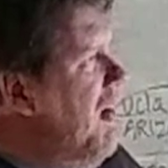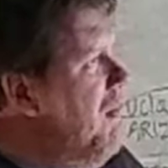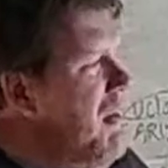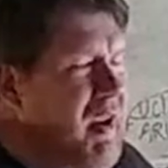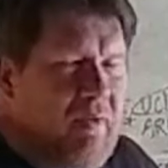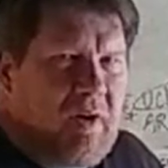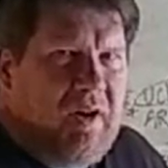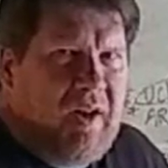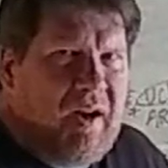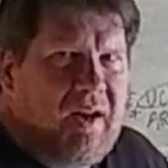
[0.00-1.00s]
when they were
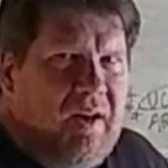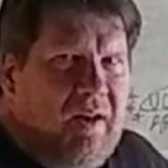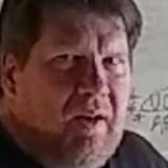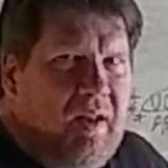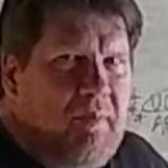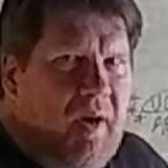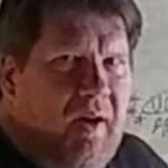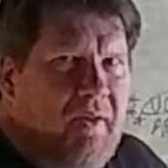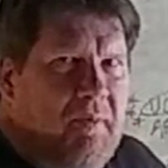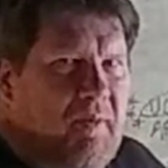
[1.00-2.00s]
collecting and they
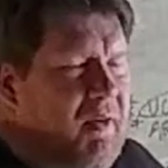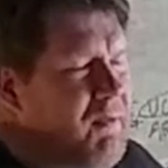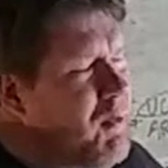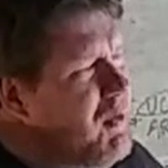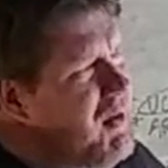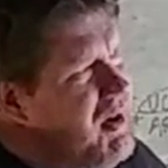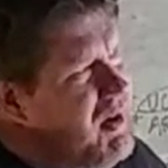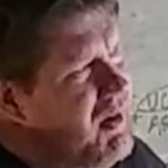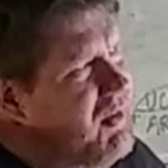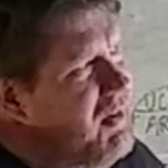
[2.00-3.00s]
piled up that 14
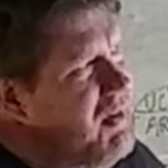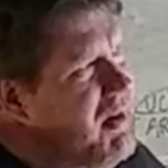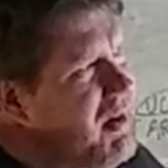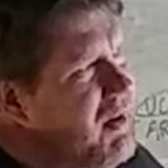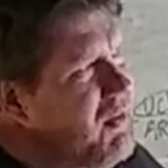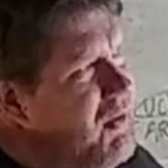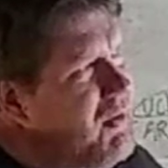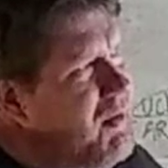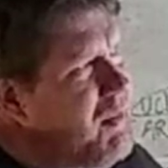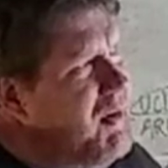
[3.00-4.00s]
nothing lead, I
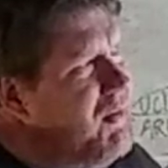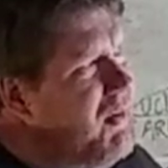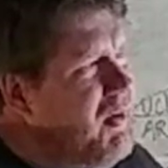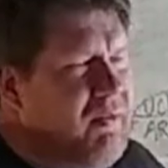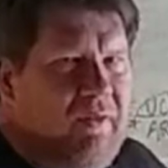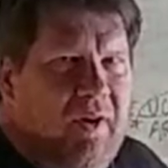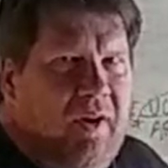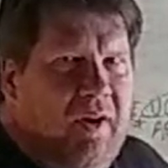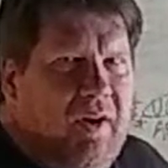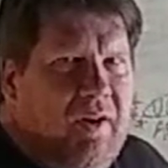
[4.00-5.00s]
thought to myself,
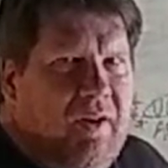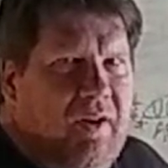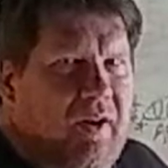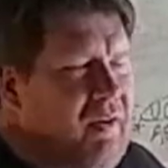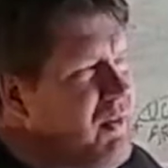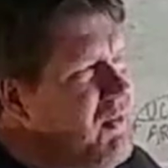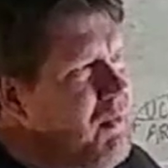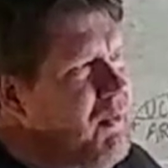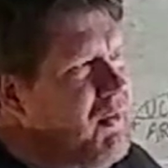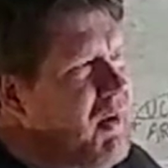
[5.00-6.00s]
you know, it's
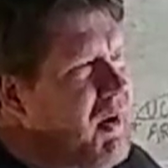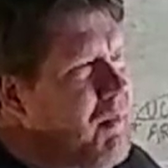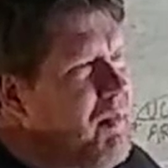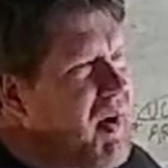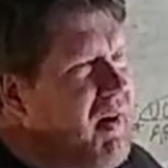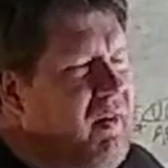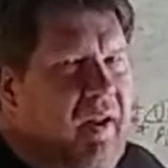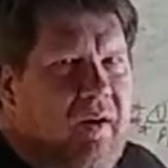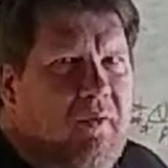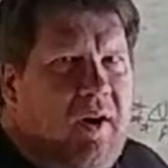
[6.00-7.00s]
almost like a
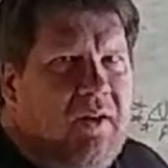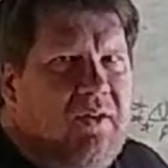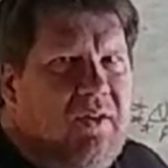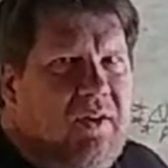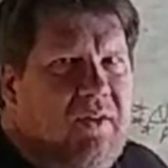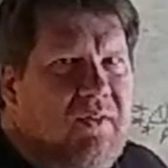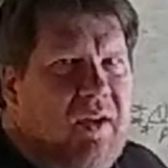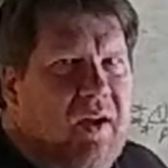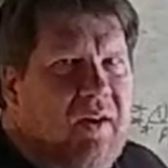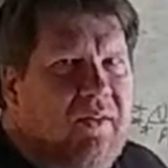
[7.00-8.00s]
ballet watching these
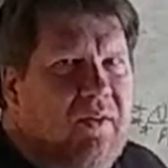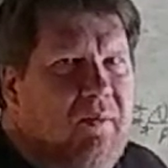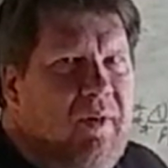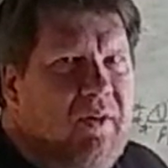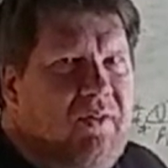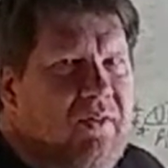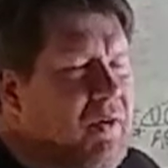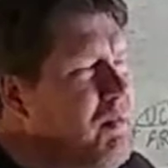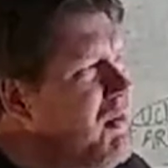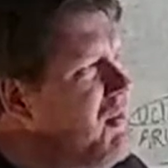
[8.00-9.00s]
guys. I mean, it's
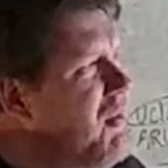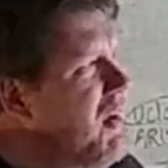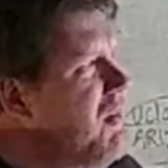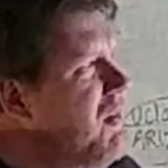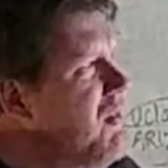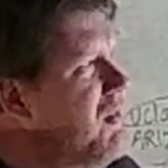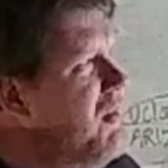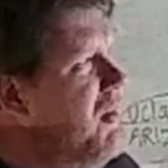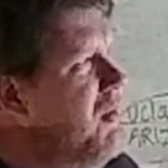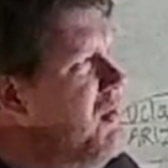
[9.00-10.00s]
so precise. It's
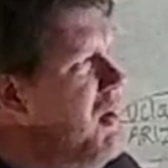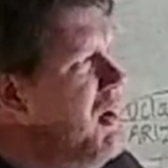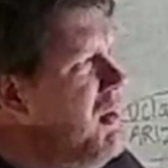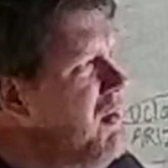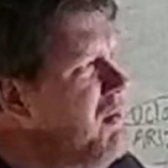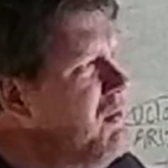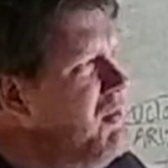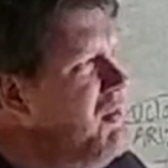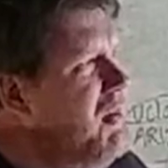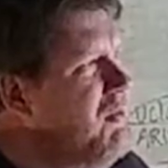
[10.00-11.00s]
so these
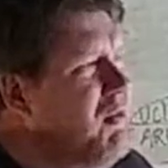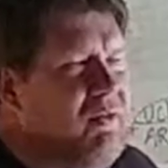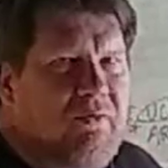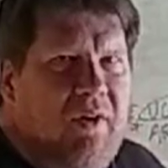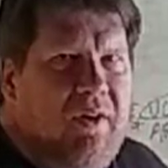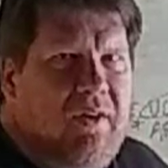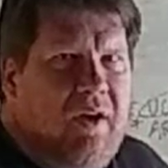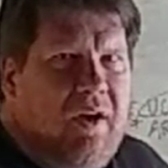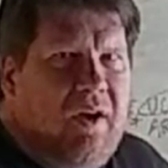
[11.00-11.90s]
receivers run